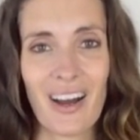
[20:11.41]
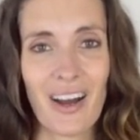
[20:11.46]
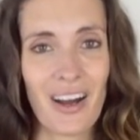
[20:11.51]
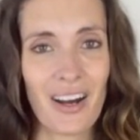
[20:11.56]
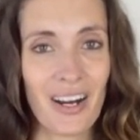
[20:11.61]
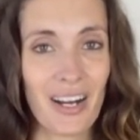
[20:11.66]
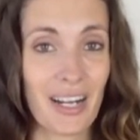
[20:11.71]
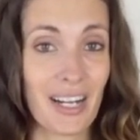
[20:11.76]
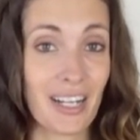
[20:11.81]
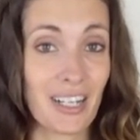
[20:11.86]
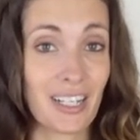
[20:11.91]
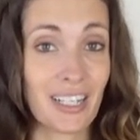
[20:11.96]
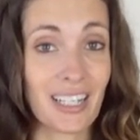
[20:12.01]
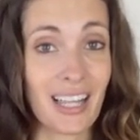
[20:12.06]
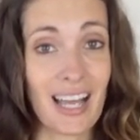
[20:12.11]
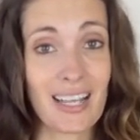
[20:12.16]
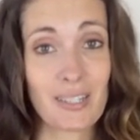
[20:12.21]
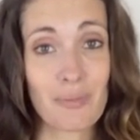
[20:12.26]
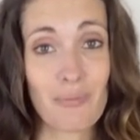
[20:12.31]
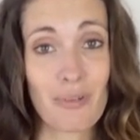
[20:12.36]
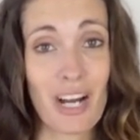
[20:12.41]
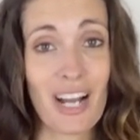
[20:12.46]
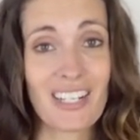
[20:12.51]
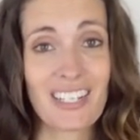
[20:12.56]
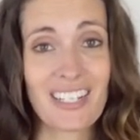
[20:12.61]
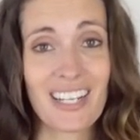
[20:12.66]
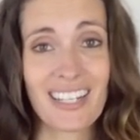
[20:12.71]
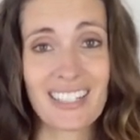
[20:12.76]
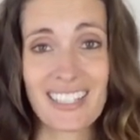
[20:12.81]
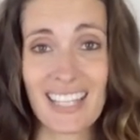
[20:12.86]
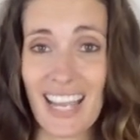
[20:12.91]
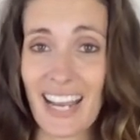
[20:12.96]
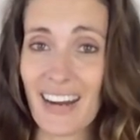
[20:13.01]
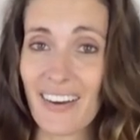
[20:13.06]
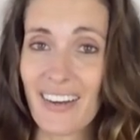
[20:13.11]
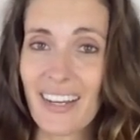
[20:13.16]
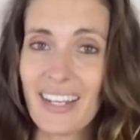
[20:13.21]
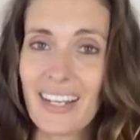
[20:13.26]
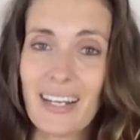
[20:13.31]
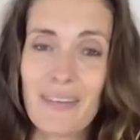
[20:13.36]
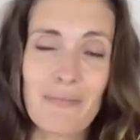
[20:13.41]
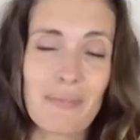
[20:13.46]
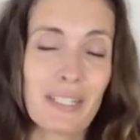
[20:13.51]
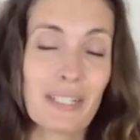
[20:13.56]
our class project area